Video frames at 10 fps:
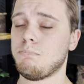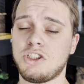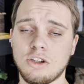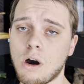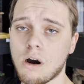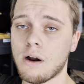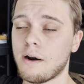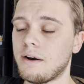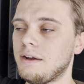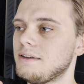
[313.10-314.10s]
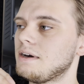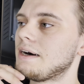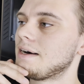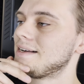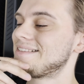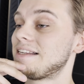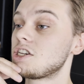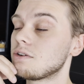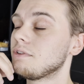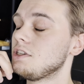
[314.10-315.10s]
bizarre
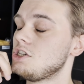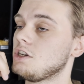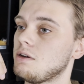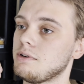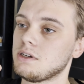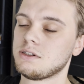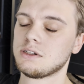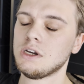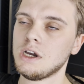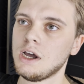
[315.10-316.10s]
session with Ishiki, because